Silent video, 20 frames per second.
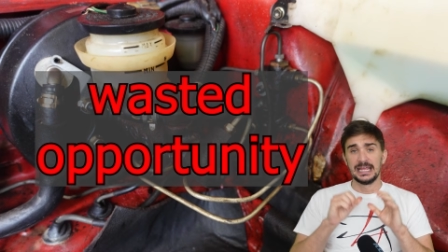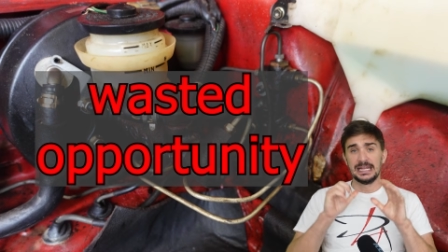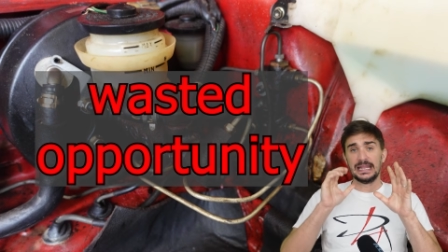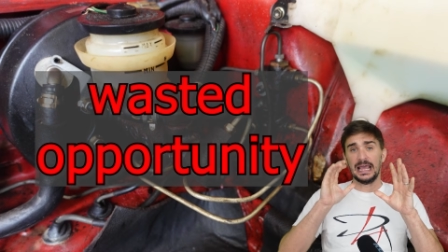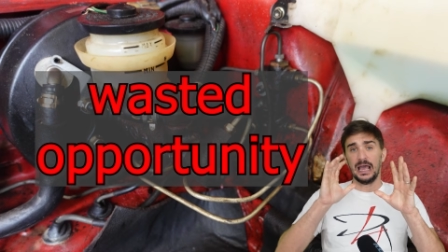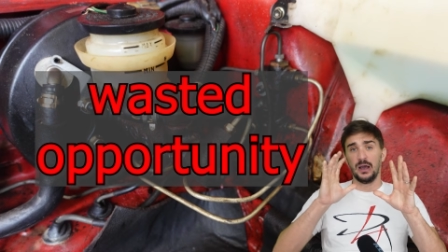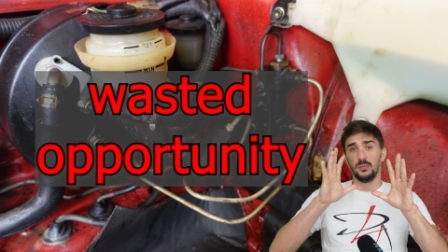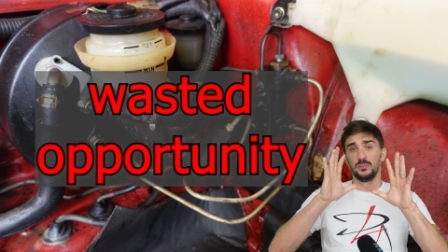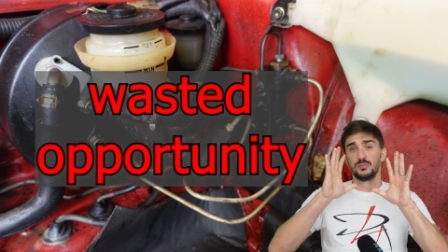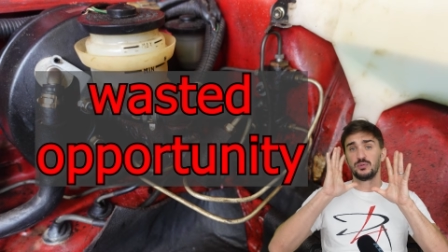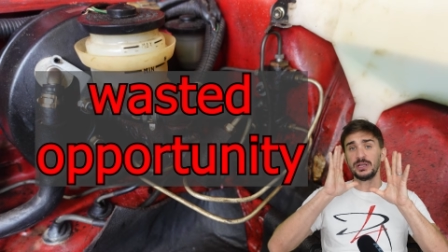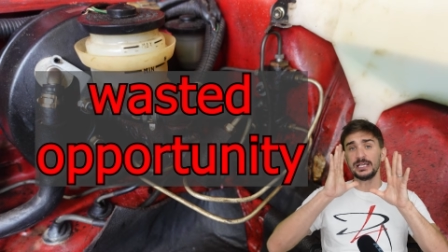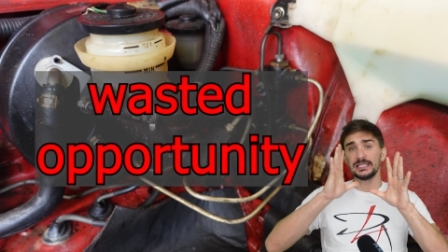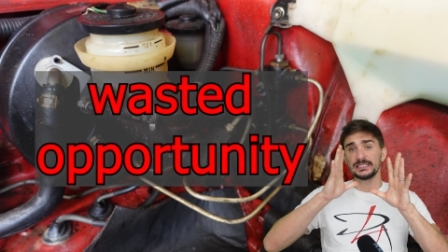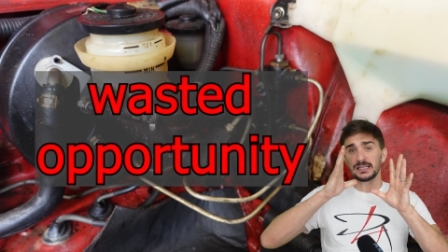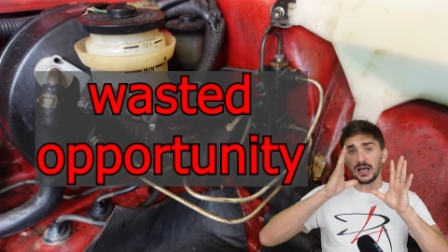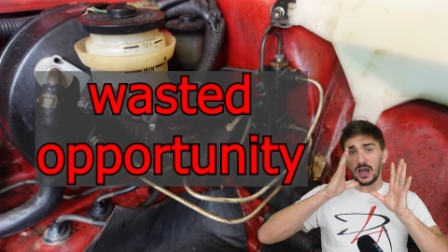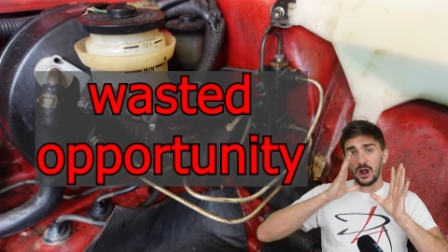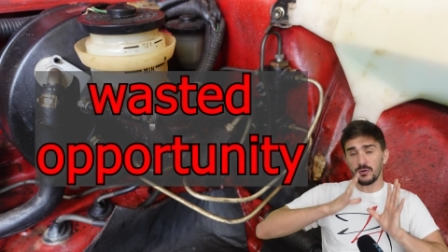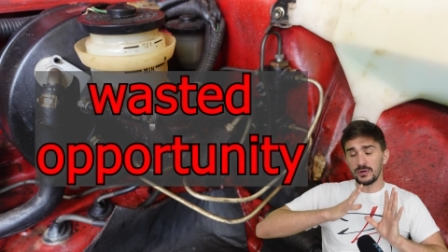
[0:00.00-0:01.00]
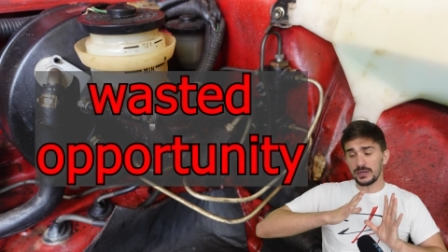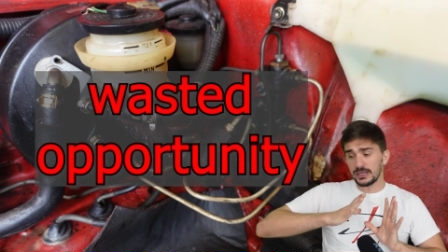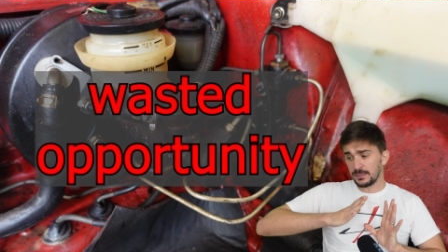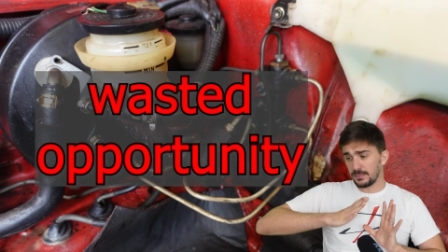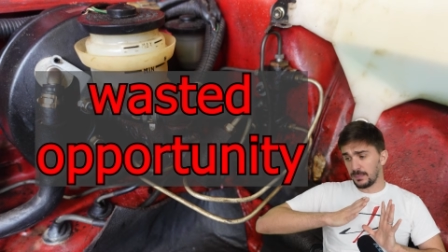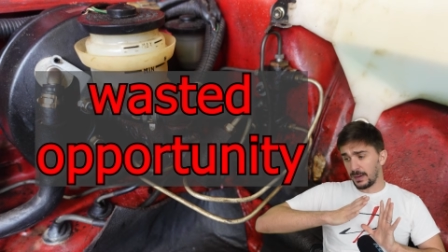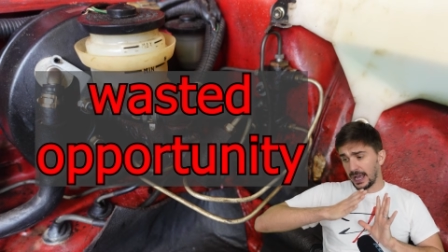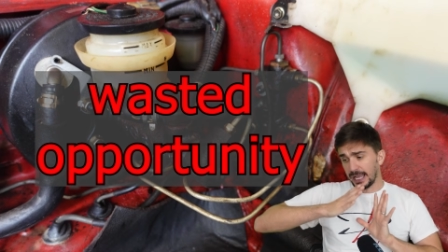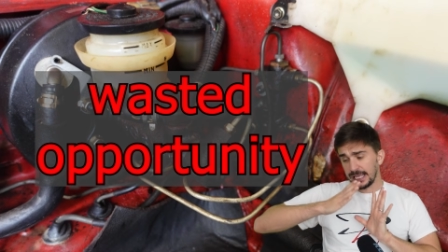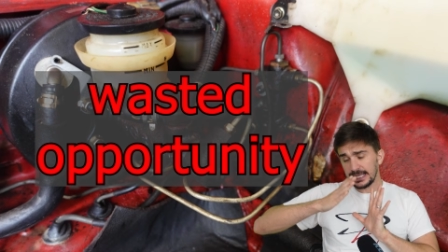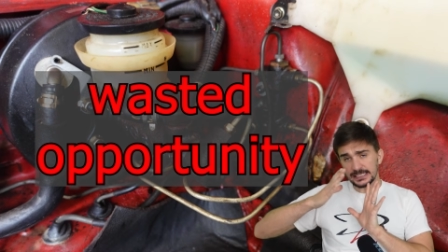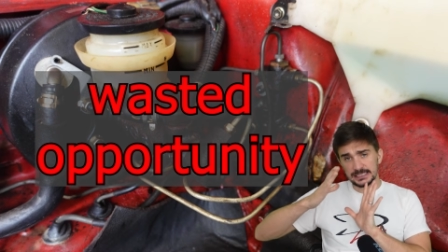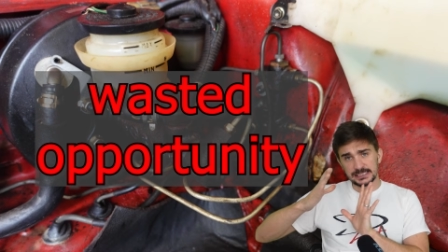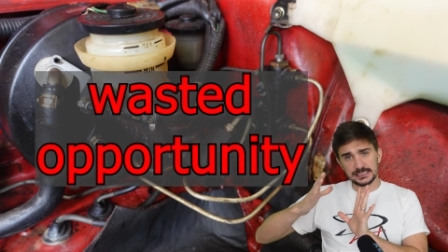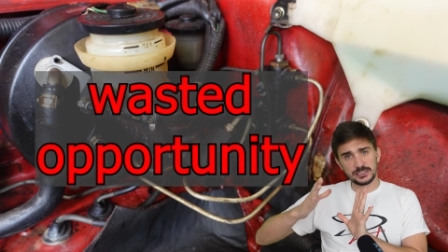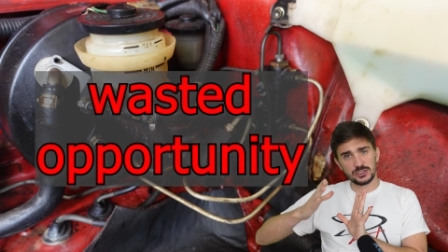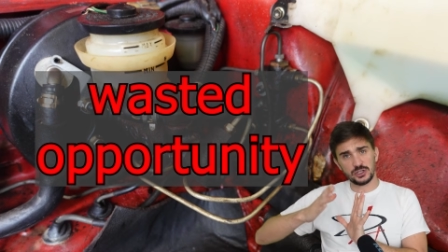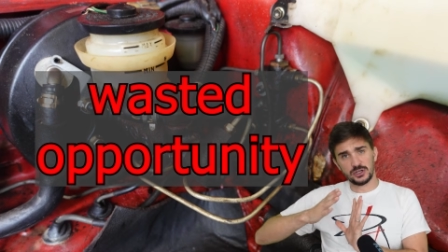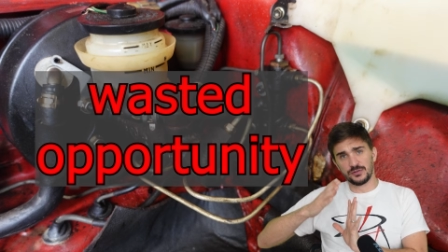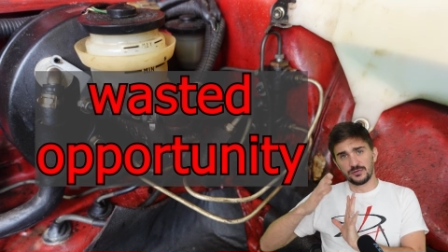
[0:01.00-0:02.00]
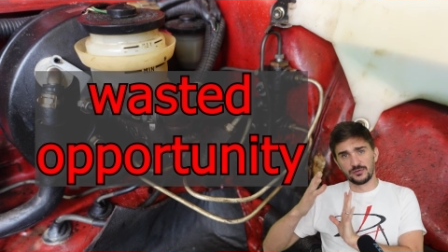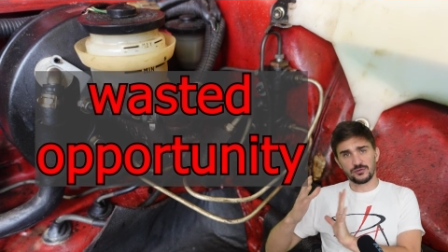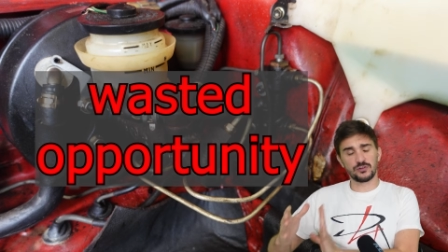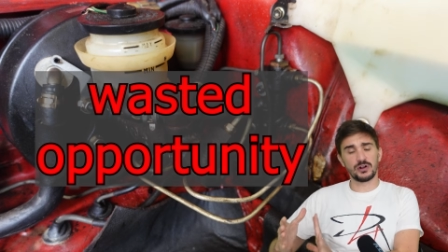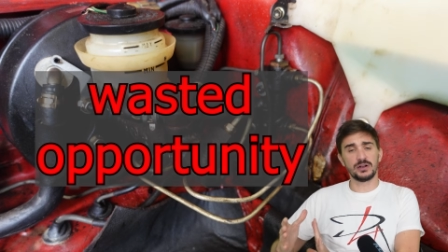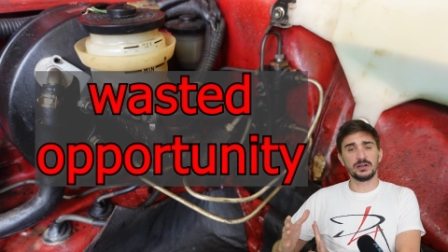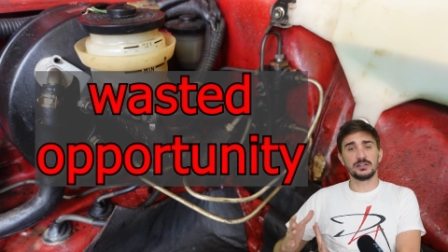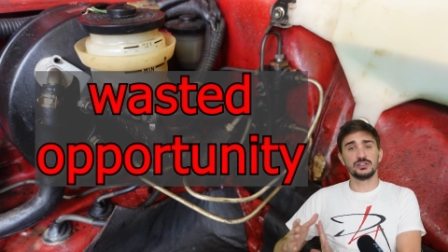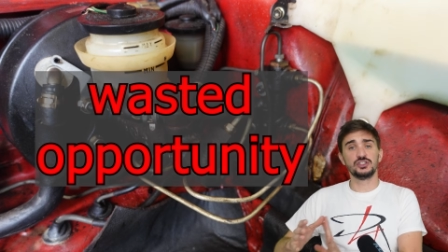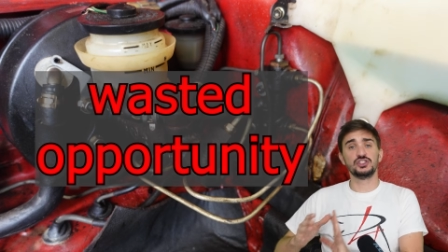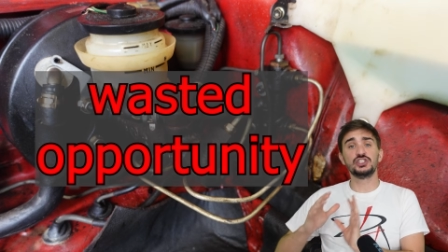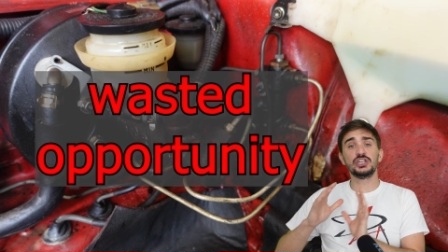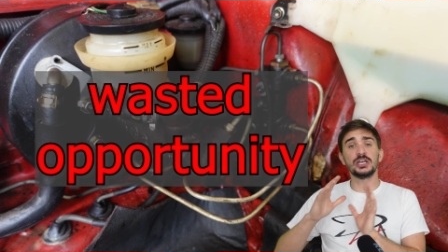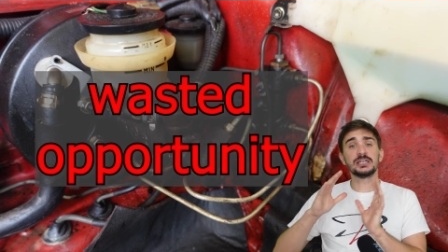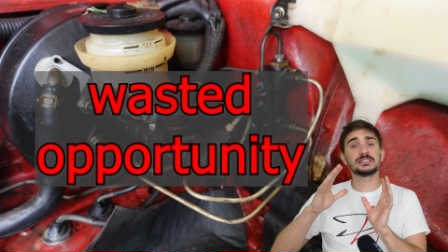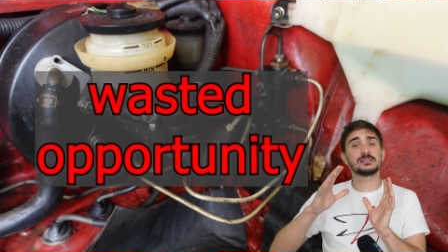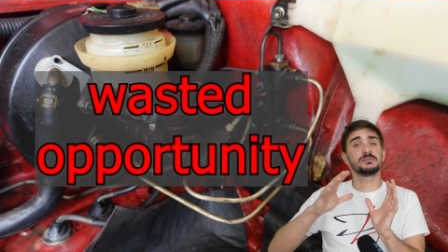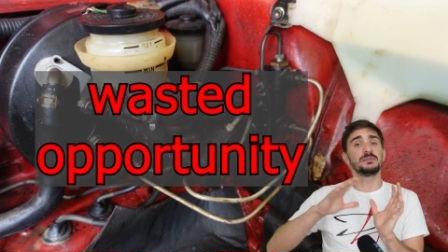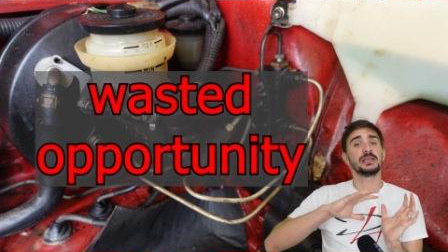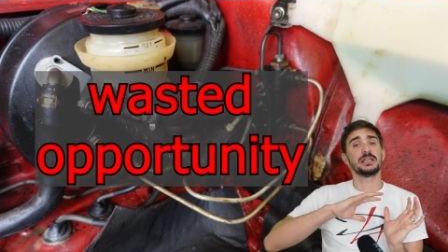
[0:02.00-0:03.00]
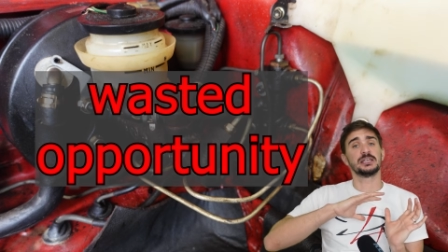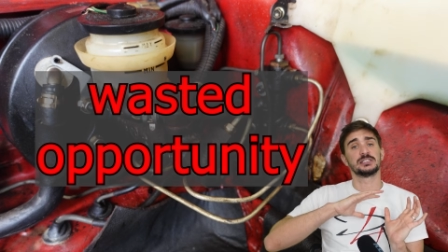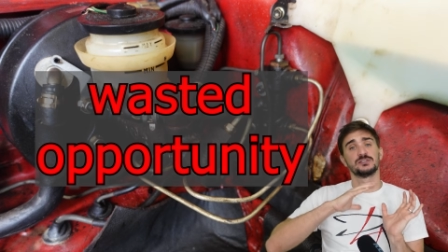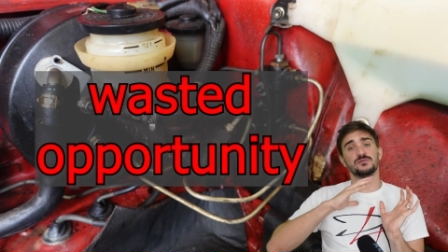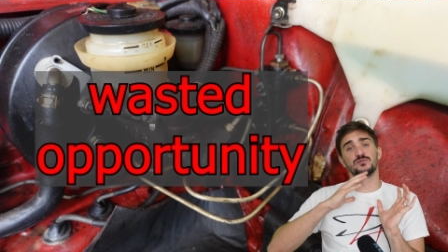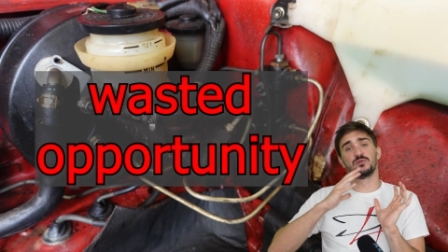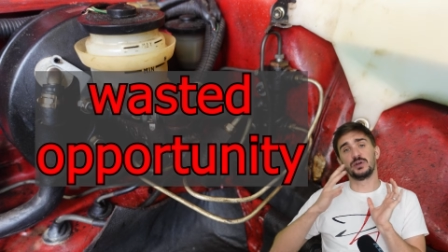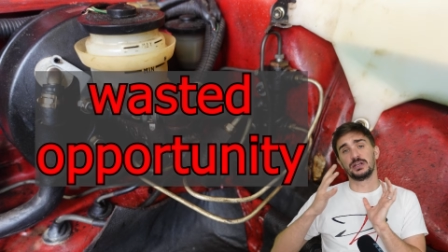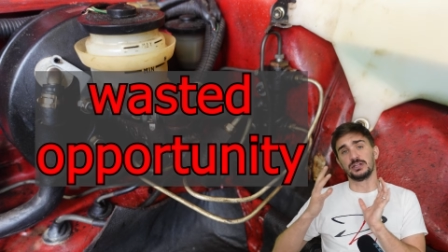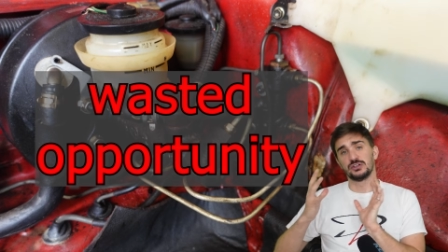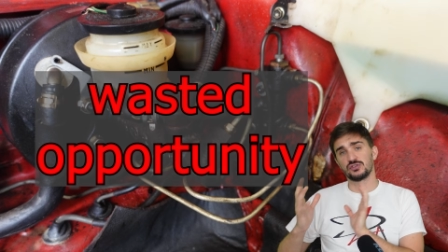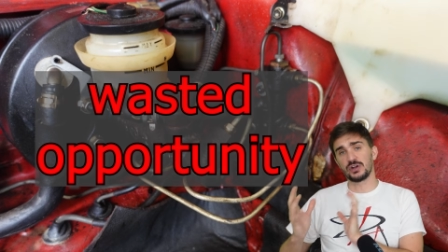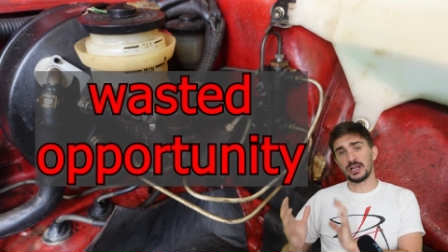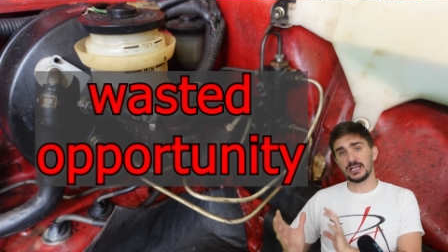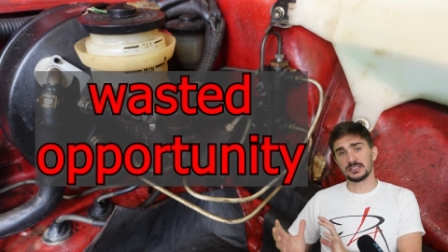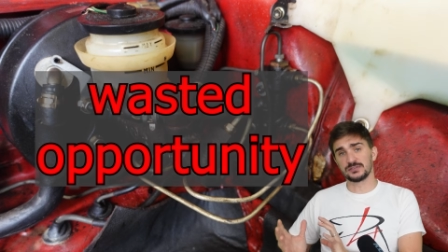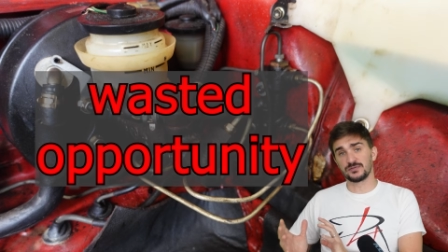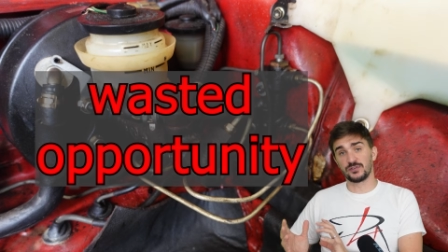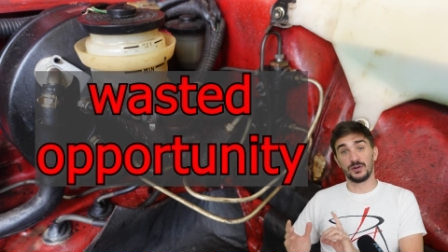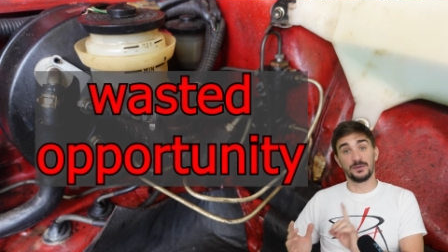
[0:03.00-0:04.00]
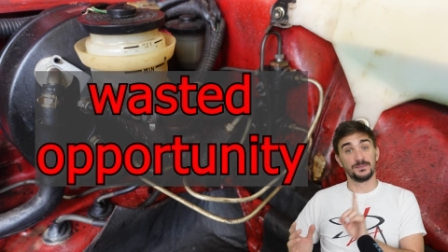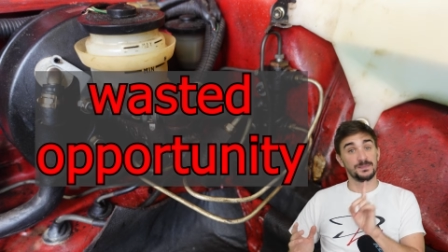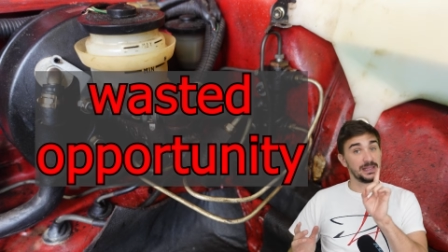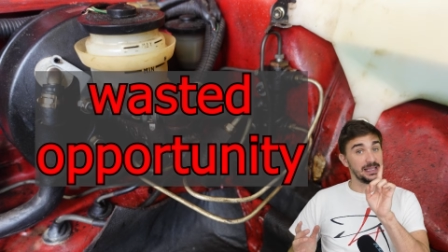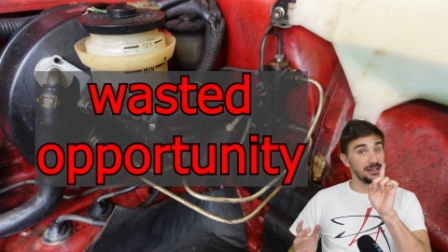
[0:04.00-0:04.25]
Now, brakes aren't biased to the front just because of weight transfer.